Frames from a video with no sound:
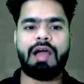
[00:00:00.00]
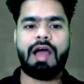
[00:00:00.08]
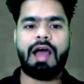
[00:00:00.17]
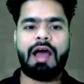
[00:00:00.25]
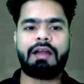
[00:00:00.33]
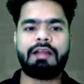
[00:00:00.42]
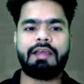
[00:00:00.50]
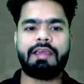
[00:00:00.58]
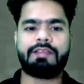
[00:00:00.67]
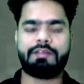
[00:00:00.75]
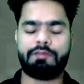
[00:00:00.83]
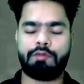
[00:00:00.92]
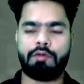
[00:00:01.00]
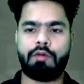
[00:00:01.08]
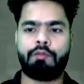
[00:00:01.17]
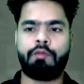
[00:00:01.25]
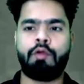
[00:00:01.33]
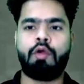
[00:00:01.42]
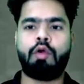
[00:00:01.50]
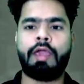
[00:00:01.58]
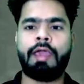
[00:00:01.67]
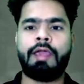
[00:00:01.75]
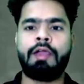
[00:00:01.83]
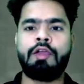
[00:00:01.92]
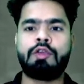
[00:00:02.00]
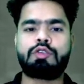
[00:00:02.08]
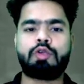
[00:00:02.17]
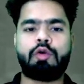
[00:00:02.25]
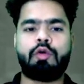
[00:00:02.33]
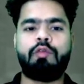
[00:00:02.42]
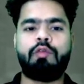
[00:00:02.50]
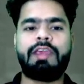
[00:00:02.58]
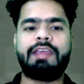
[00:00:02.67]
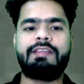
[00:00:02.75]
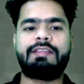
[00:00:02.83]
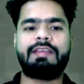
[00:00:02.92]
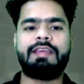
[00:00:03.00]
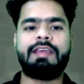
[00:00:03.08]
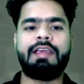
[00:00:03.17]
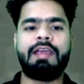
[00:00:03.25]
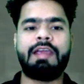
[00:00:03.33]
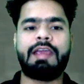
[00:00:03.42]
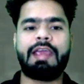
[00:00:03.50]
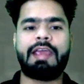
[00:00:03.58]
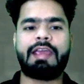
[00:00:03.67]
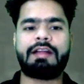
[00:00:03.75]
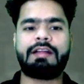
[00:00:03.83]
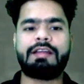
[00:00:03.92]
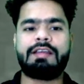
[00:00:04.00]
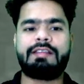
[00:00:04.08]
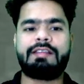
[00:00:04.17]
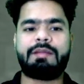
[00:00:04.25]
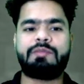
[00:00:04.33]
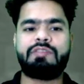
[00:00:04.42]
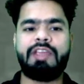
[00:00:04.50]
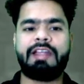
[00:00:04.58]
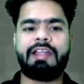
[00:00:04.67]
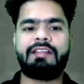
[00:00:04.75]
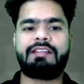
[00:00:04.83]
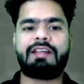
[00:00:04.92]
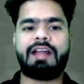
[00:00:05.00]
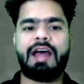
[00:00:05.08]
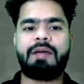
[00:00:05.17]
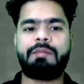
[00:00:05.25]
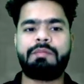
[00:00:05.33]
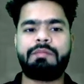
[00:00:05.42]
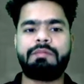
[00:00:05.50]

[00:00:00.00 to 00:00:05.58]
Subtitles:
Are is a verb. Okay, so we can see here subject is Ram